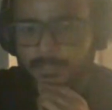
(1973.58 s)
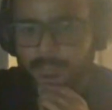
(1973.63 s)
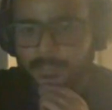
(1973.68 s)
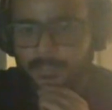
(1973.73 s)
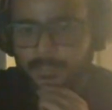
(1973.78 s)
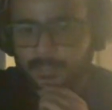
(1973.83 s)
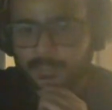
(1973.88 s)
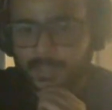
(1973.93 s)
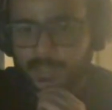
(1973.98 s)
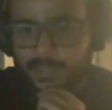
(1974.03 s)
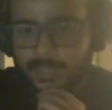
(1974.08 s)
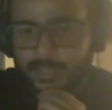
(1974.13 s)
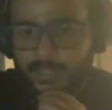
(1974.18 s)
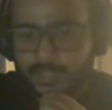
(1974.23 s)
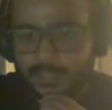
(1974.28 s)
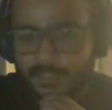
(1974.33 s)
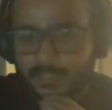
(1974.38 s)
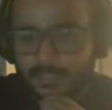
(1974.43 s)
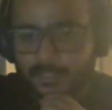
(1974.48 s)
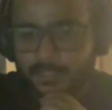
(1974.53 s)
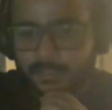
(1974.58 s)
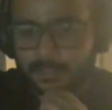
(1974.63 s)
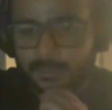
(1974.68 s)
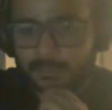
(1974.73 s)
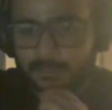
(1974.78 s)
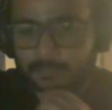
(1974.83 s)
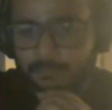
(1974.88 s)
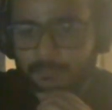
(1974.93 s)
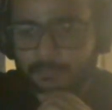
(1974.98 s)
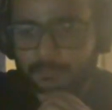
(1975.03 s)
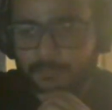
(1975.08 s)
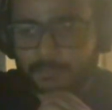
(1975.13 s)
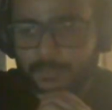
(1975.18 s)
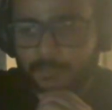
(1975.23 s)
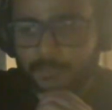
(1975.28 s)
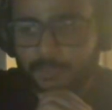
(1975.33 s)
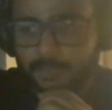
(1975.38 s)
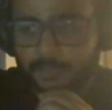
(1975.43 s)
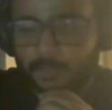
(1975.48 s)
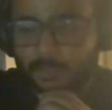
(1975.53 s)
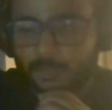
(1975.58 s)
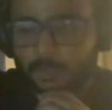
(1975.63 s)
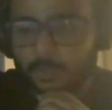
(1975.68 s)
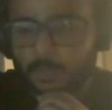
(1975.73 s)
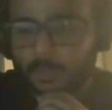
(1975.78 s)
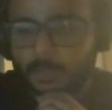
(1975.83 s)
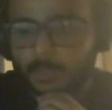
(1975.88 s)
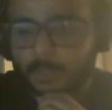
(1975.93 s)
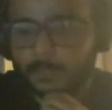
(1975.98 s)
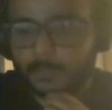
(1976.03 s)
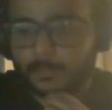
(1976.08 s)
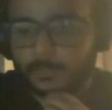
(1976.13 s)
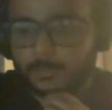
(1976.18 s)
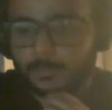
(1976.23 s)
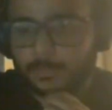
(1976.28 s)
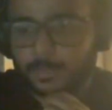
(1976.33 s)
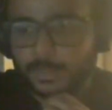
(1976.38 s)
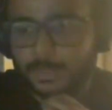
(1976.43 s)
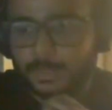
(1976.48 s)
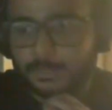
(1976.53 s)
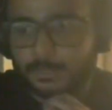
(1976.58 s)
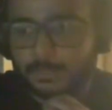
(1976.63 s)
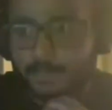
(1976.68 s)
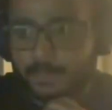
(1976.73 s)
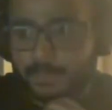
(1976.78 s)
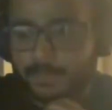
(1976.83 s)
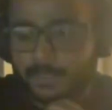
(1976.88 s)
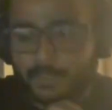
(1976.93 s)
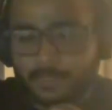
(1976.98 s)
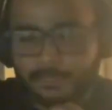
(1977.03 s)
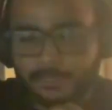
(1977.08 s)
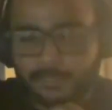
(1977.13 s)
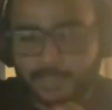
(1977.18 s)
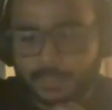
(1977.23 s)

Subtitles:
is uh, your goal, maybe a